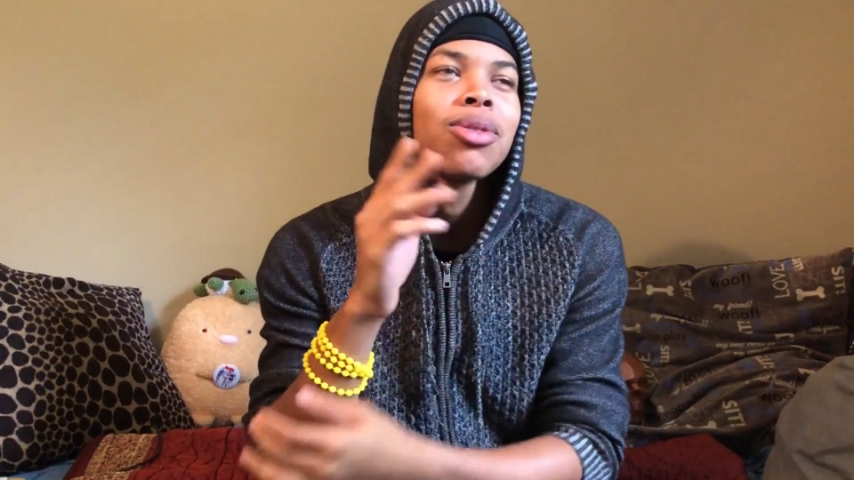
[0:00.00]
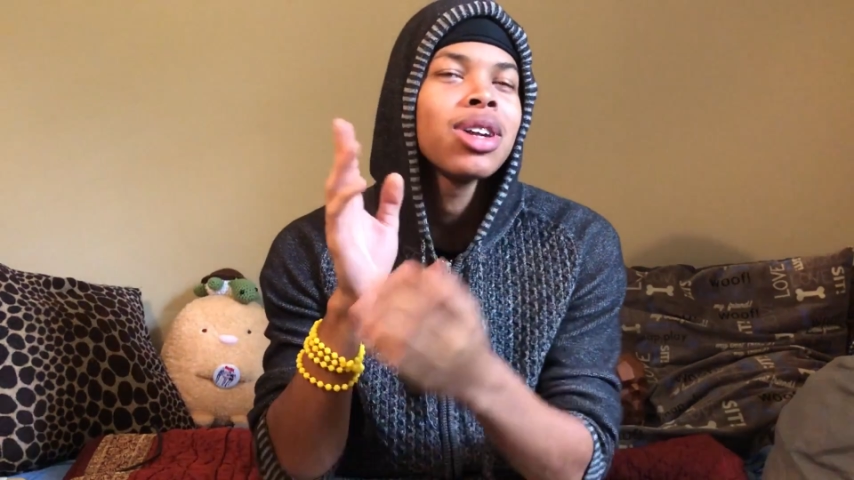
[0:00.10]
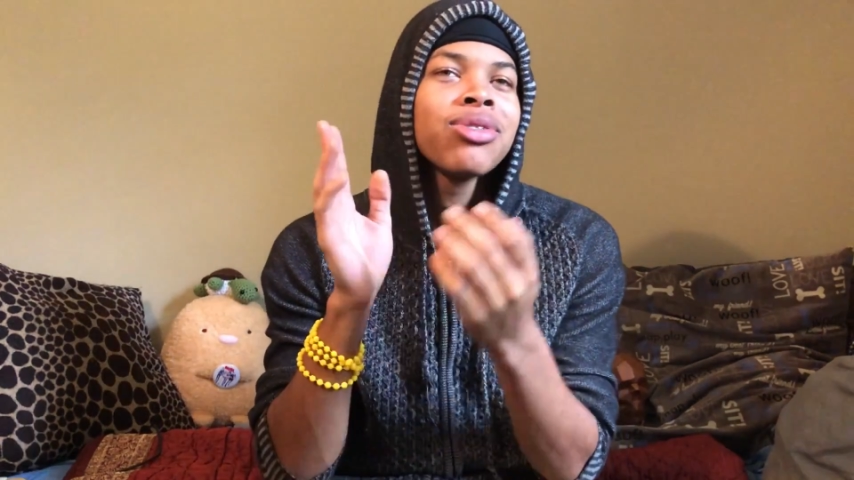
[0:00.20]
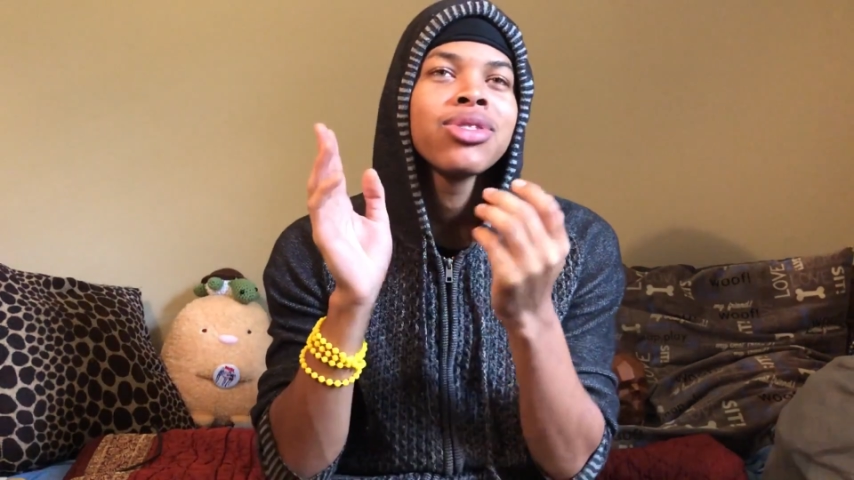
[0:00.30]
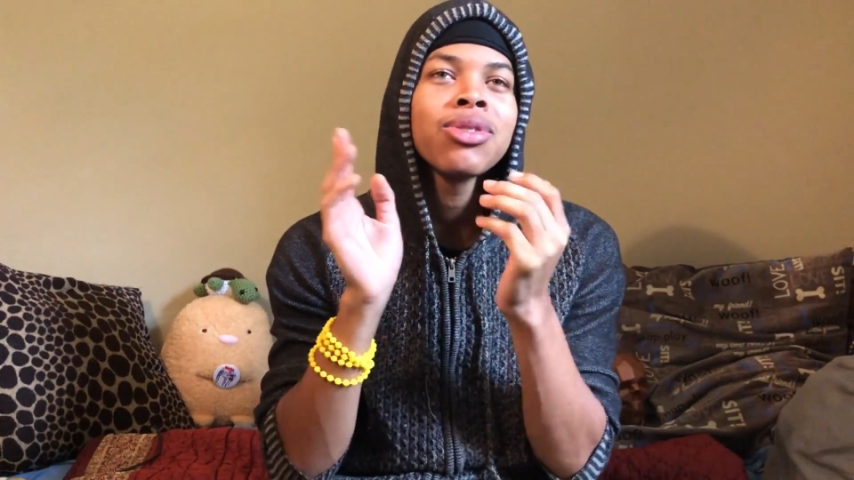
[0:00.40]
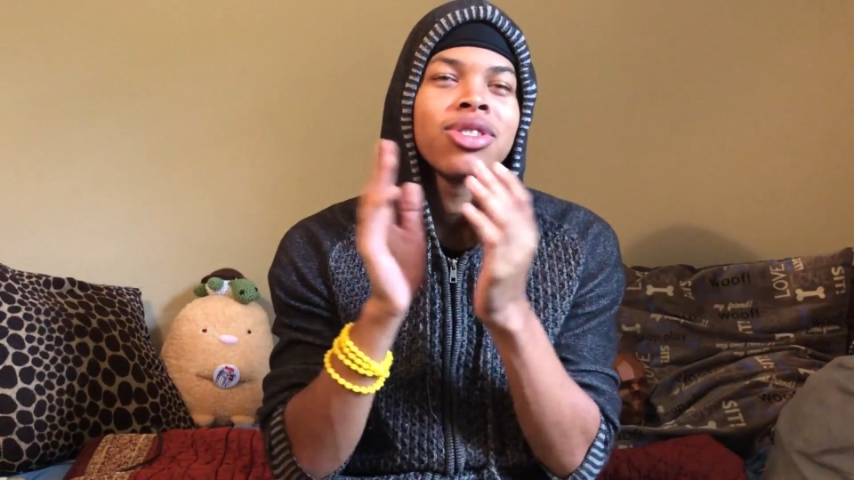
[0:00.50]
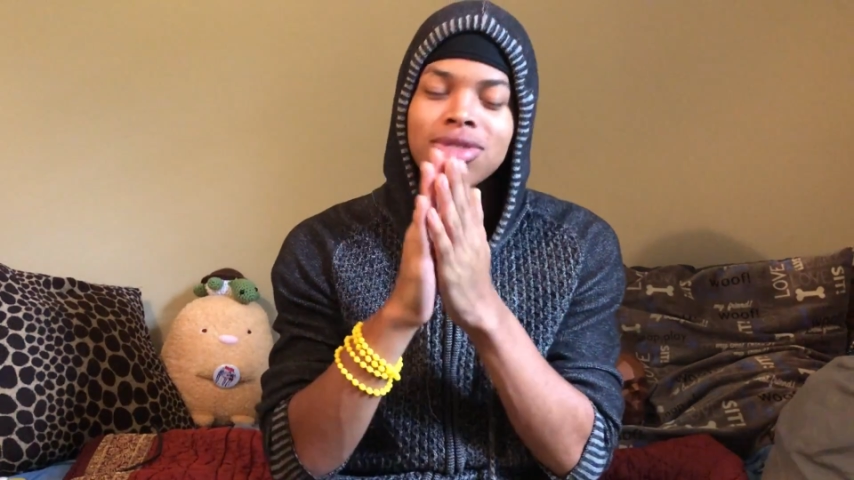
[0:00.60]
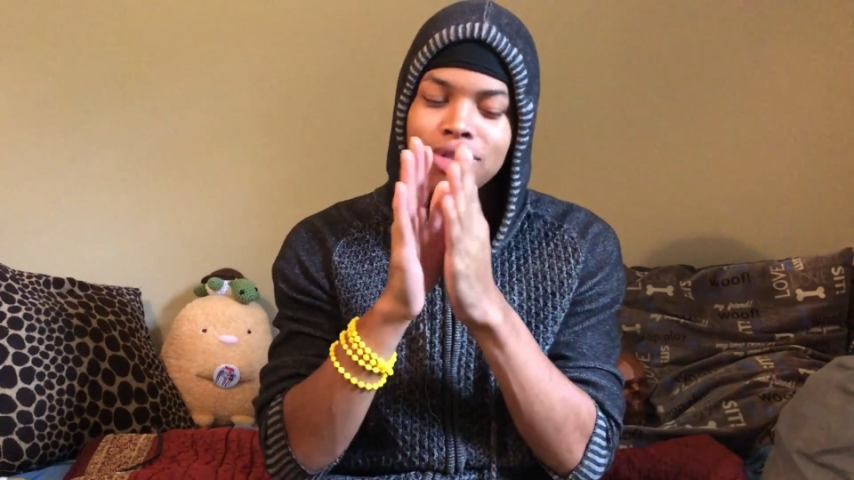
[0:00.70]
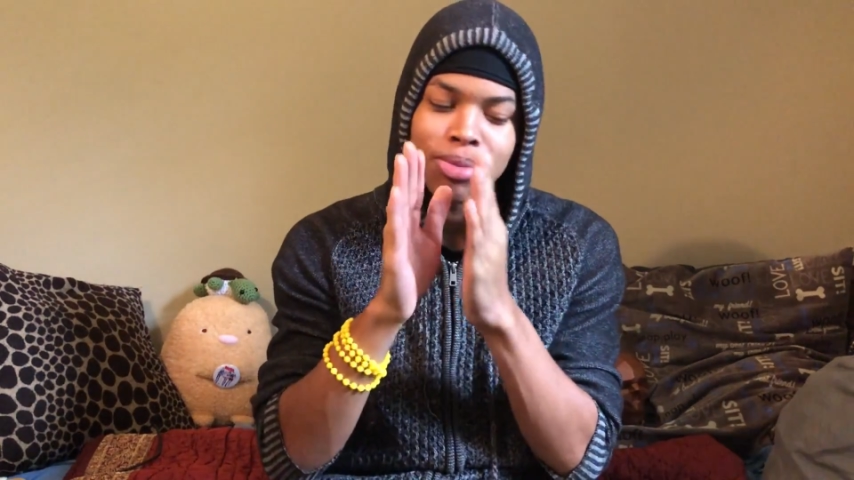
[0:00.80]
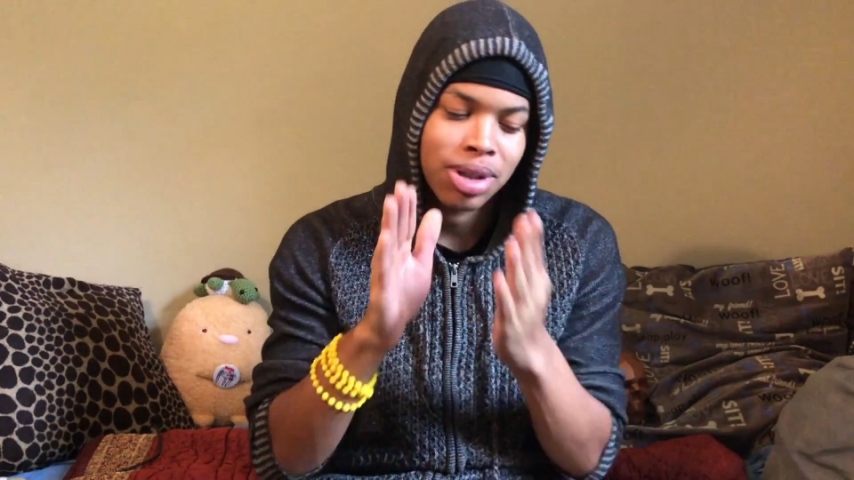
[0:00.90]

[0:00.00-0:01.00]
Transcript: they won't ever know. It's just gonna